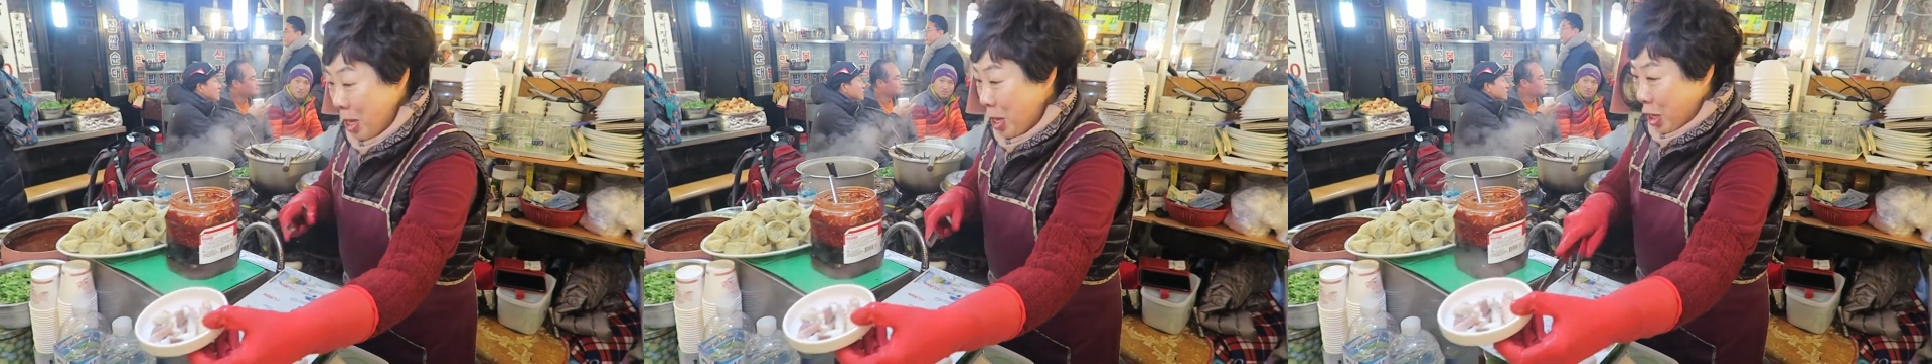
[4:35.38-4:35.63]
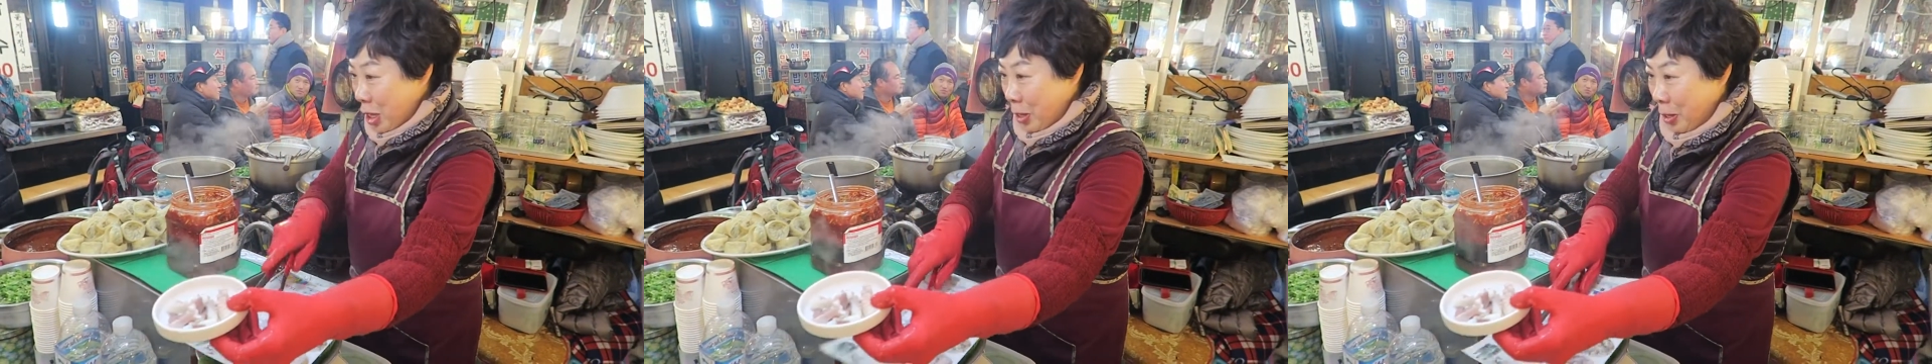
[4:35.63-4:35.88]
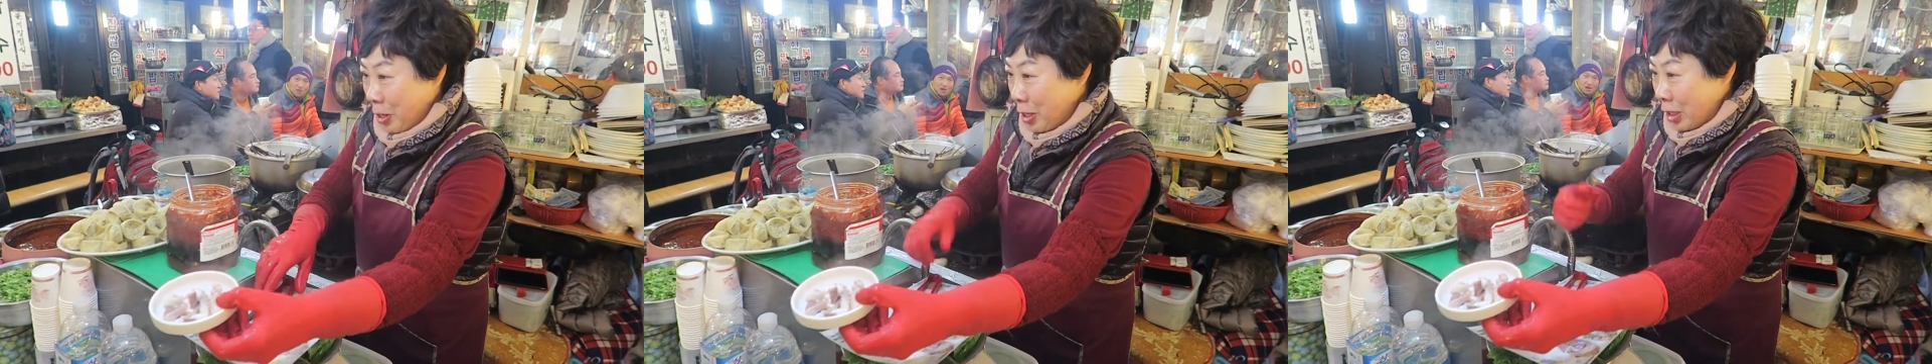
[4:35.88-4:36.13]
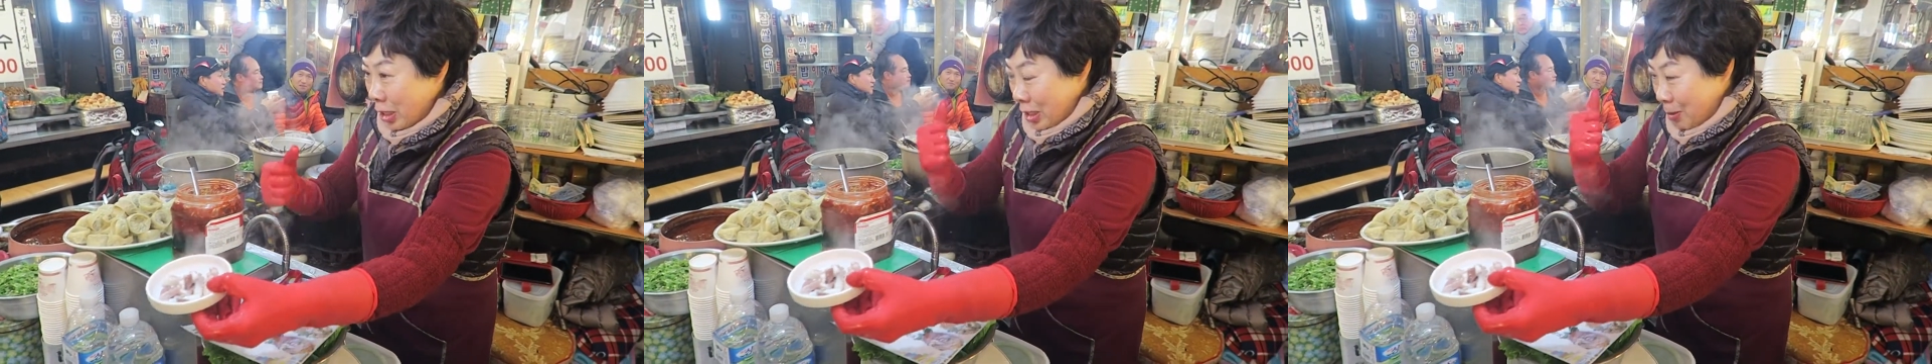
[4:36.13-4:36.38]
which
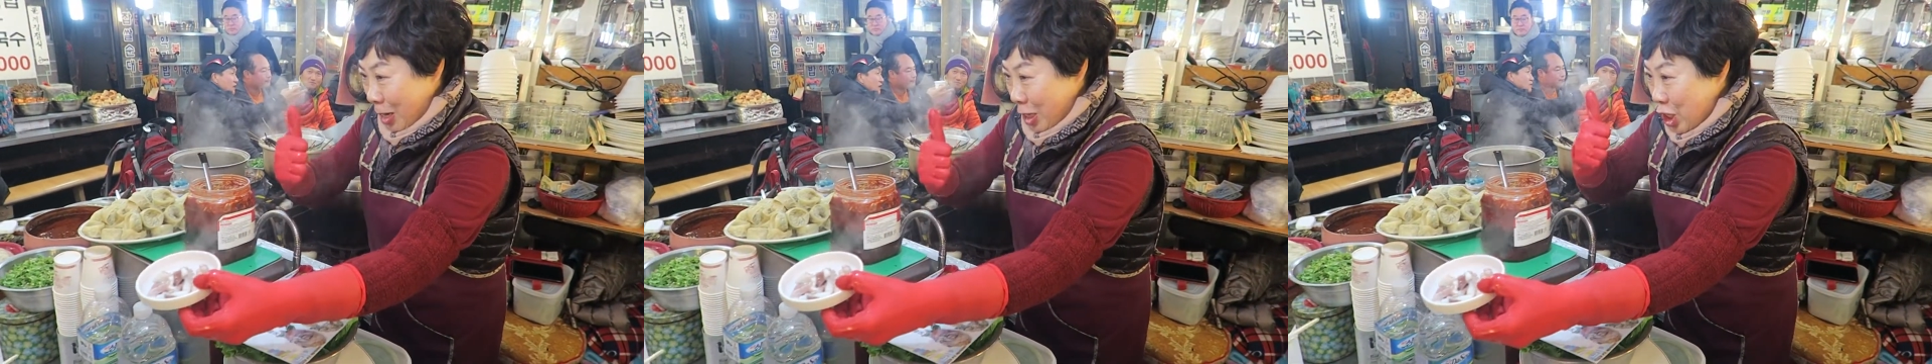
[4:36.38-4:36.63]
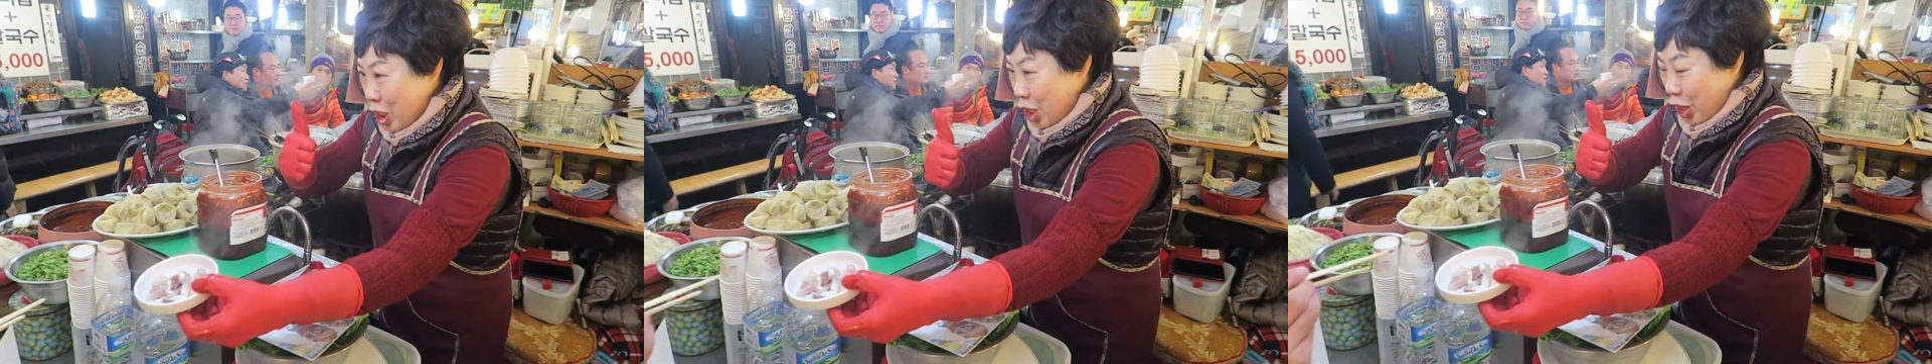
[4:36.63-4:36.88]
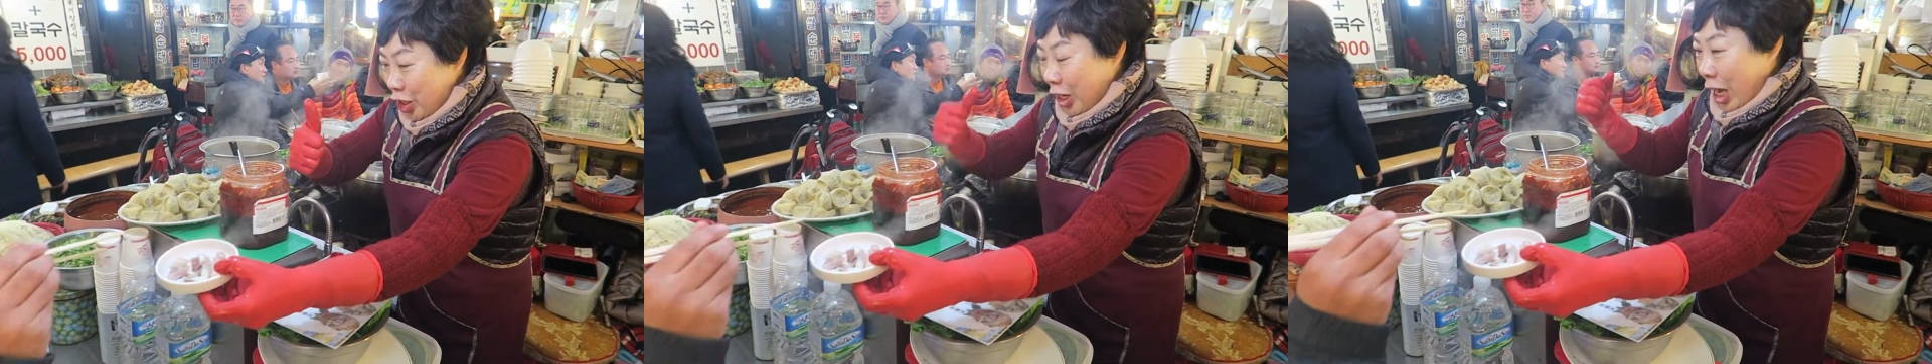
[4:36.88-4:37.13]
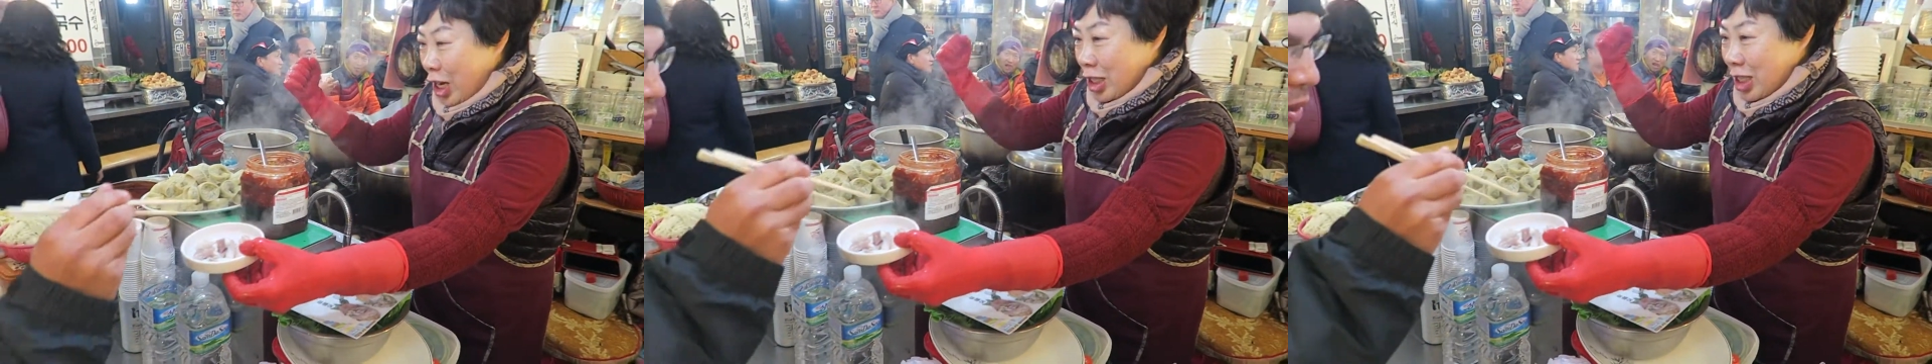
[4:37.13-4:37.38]
tasted a lot better.
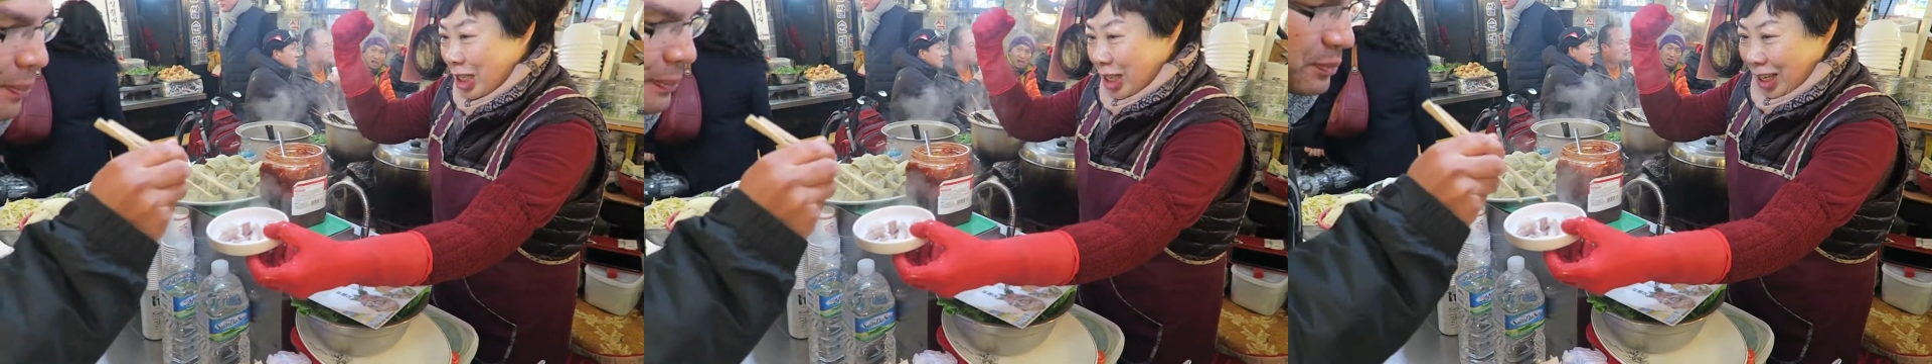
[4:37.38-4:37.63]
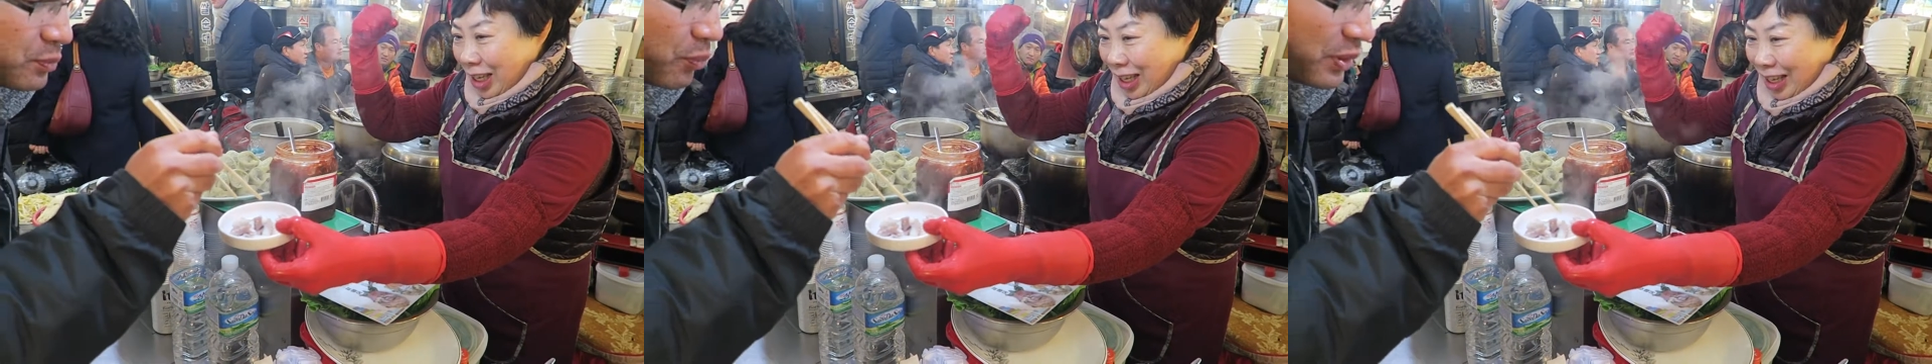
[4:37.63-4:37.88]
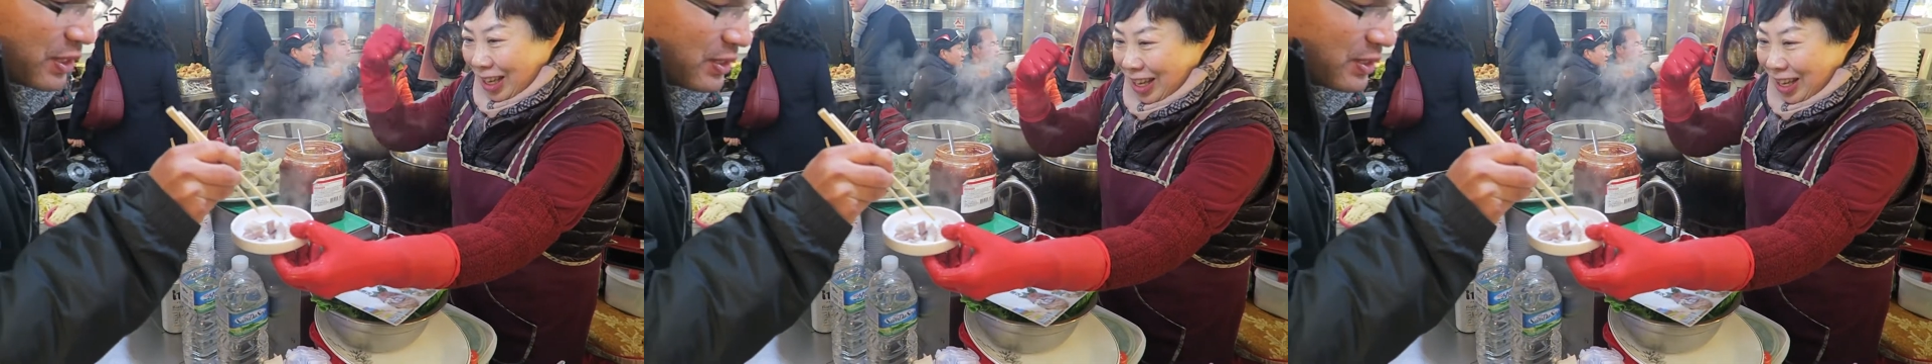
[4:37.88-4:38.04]
Eating raw